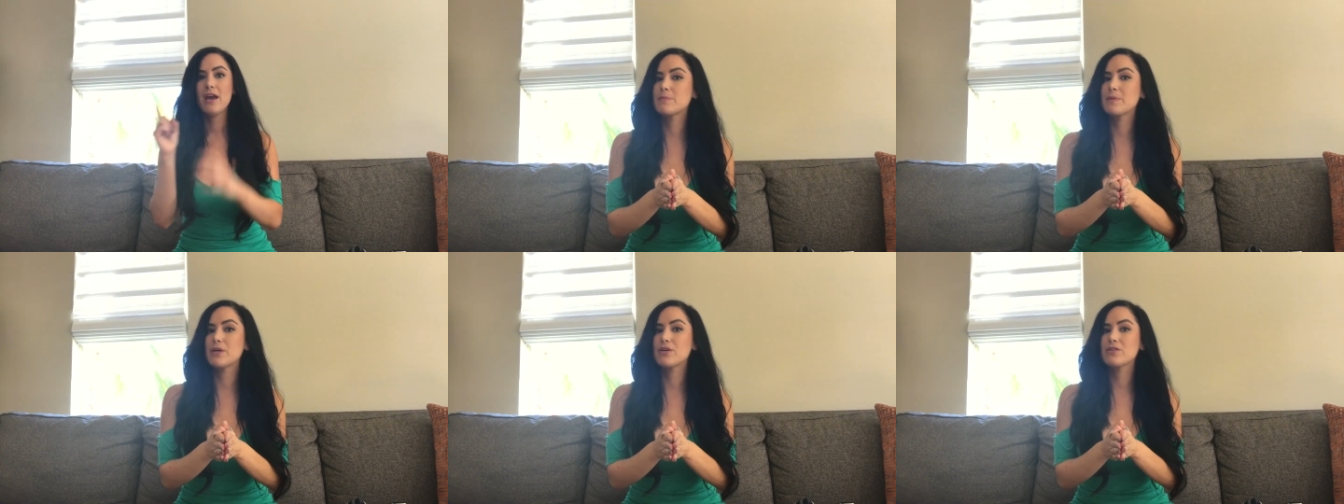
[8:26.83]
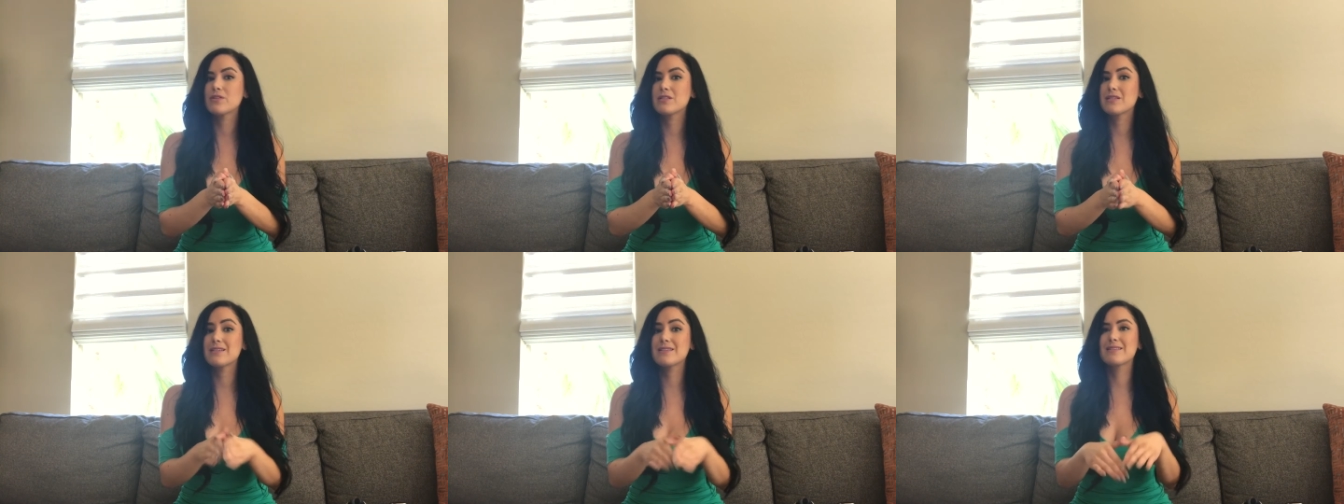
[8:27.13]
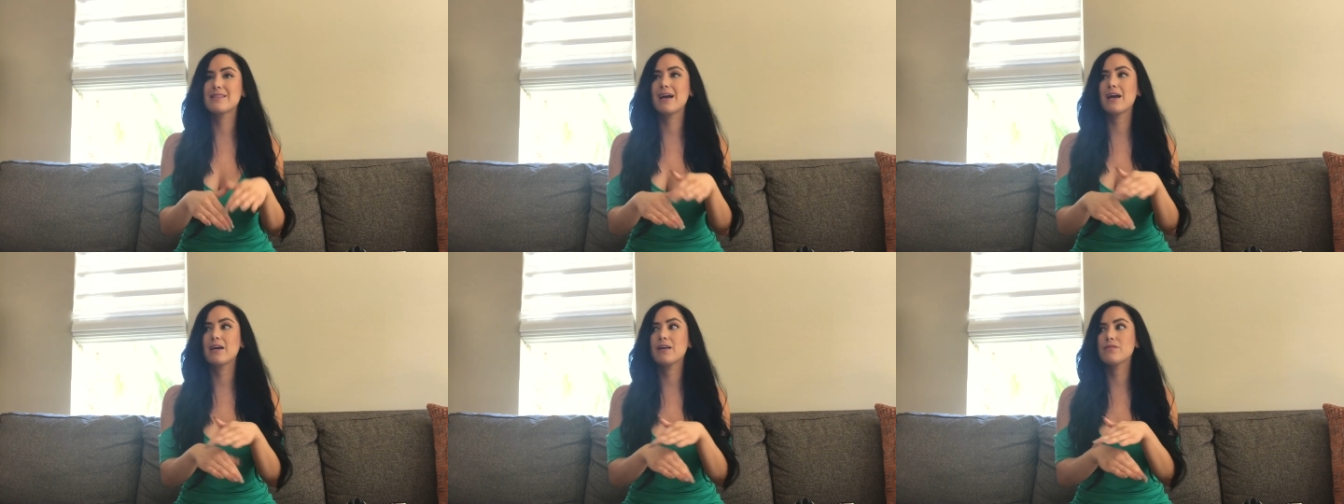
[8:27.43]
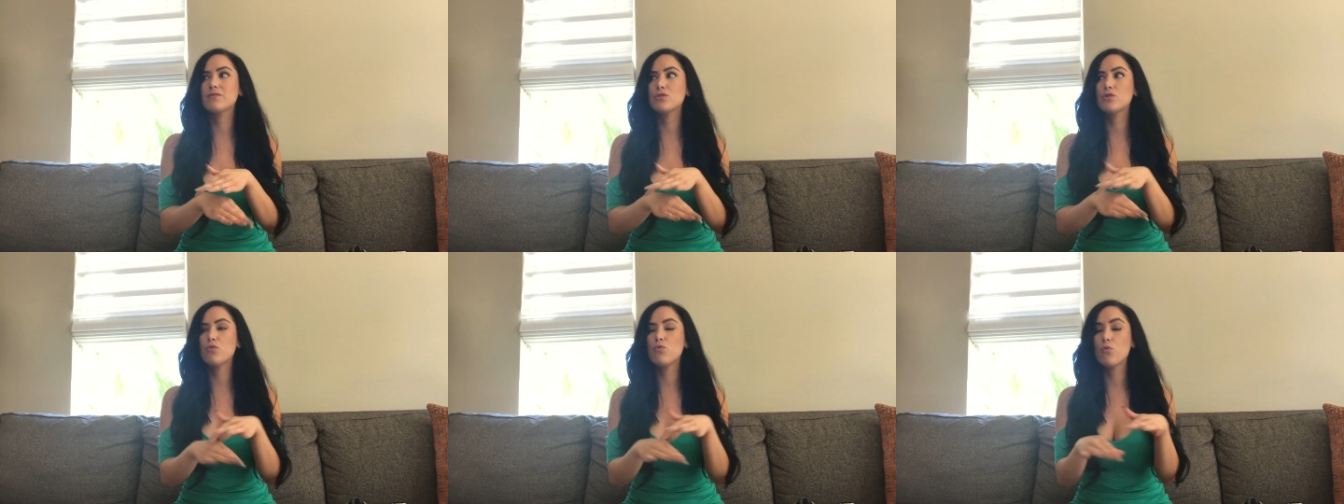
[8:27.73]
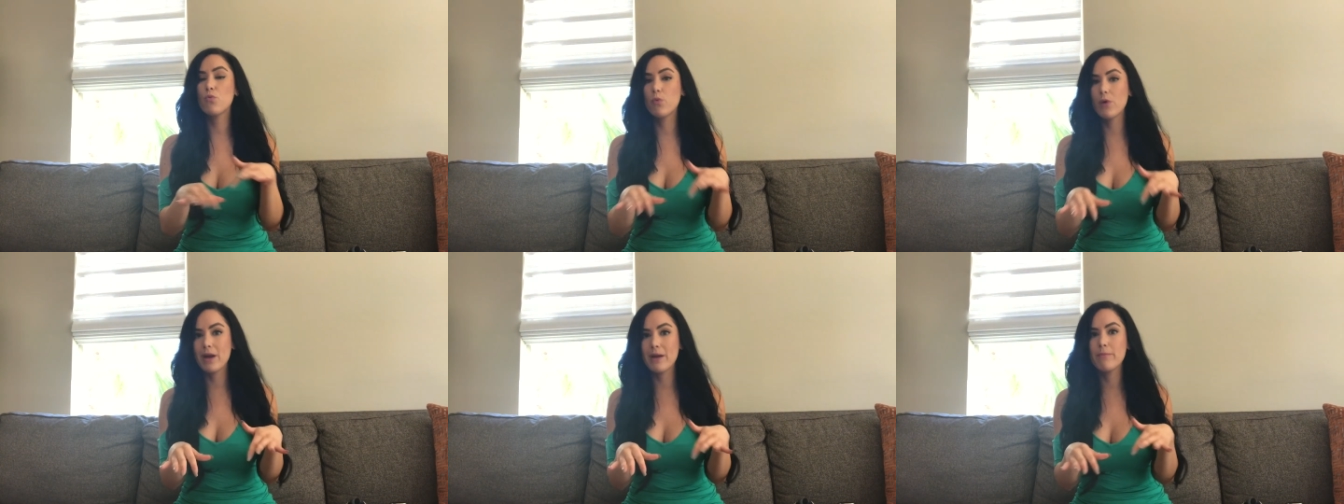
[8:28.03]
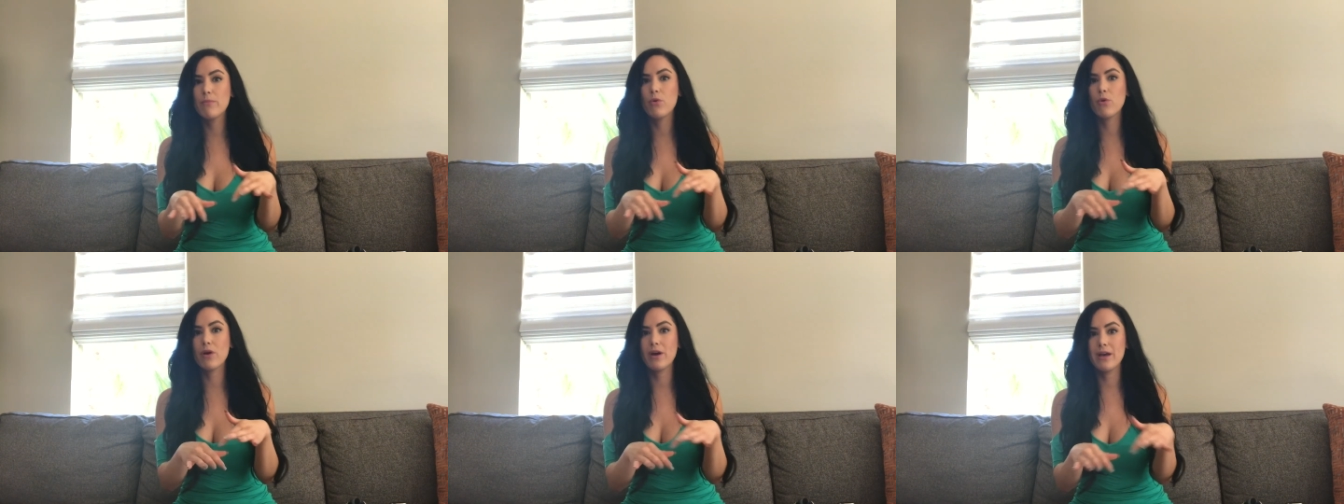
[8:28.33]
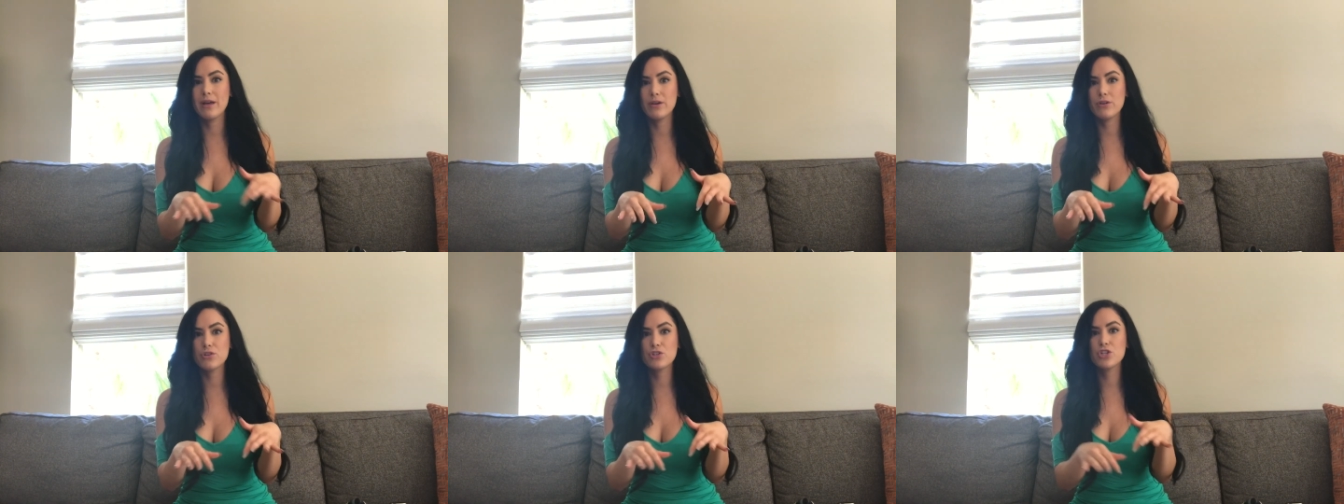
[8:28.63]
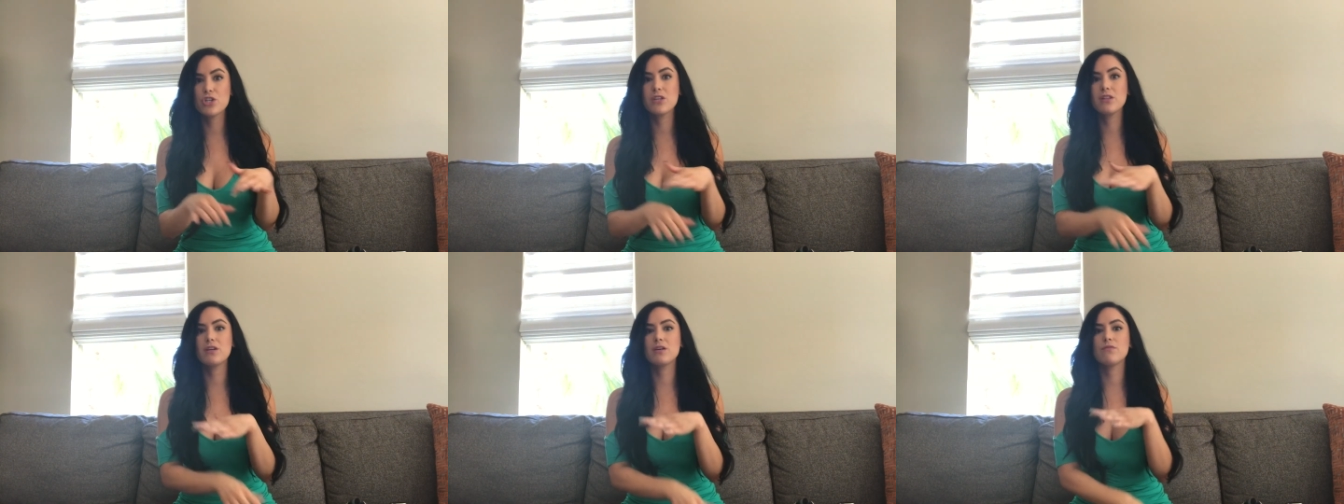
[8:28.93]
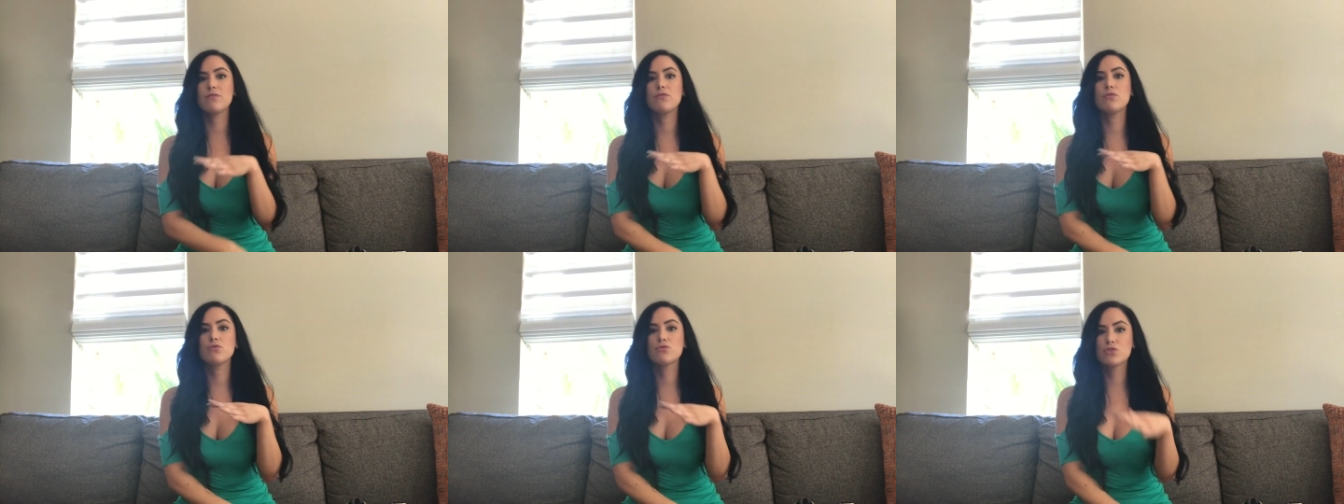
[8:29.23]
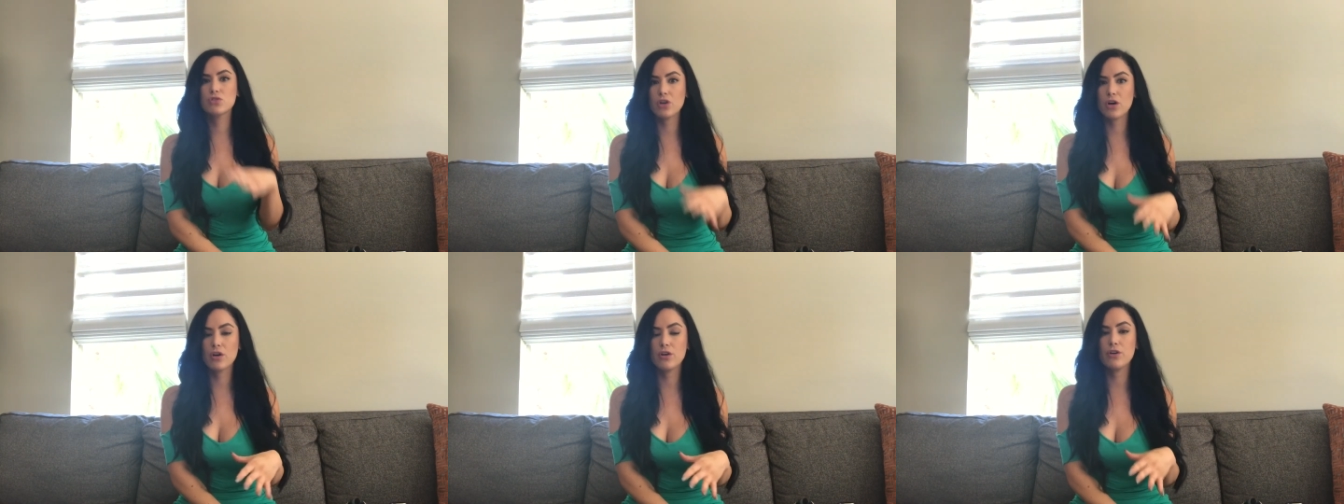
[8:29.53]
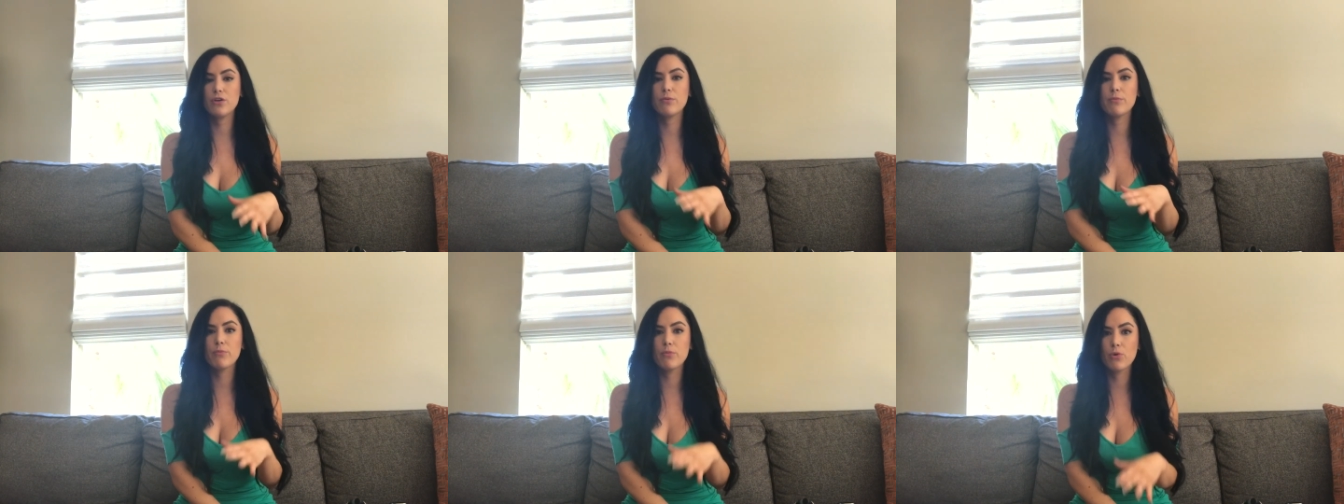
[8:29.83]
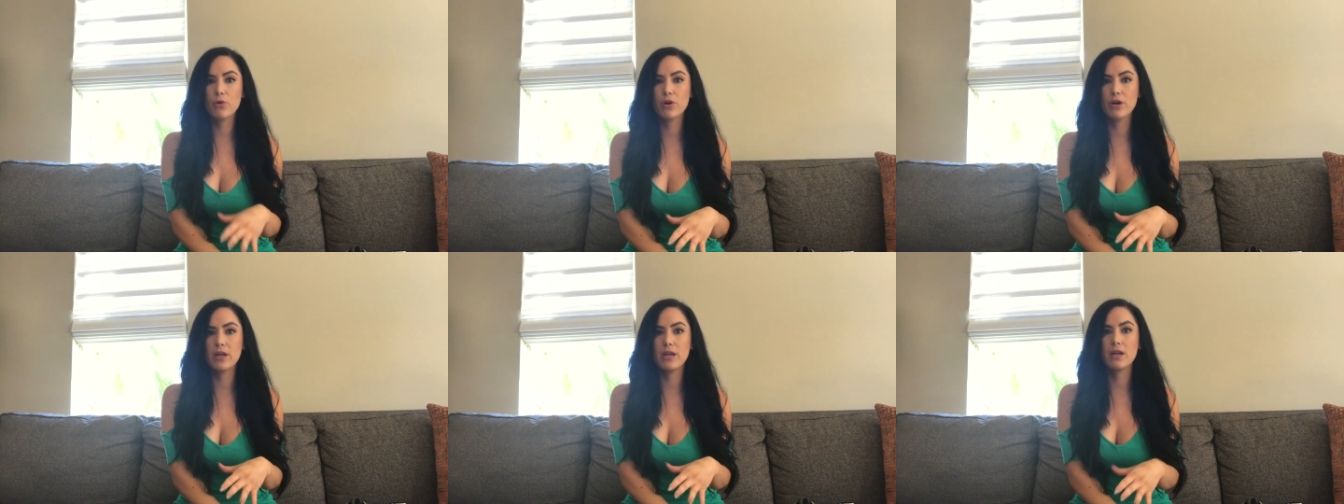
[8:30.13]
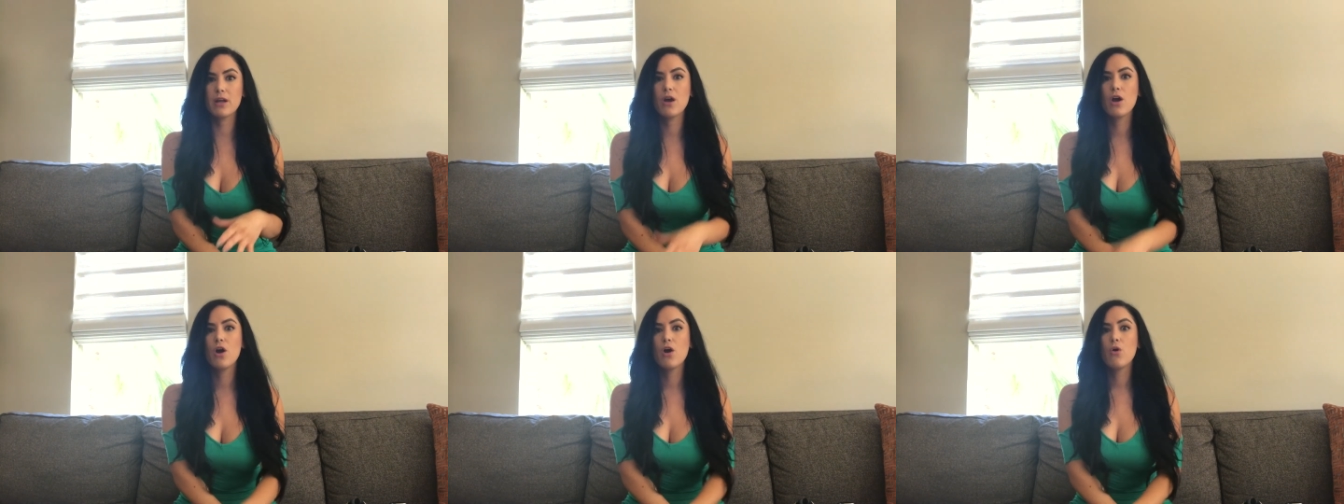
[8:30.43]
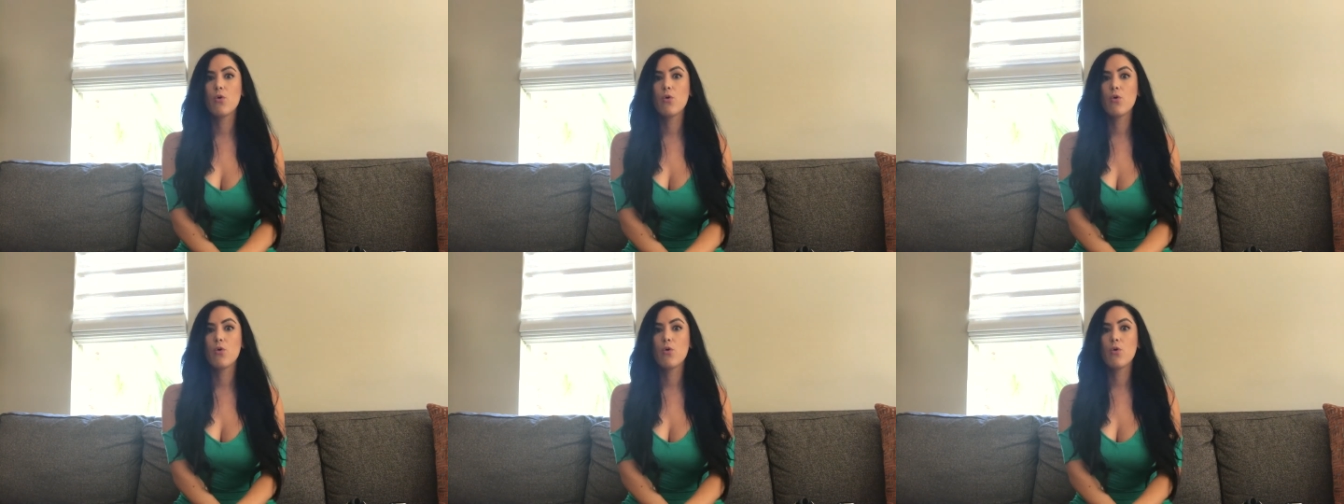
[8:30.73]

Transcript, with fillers: Experiences, that gives you way more energy than if you start your morning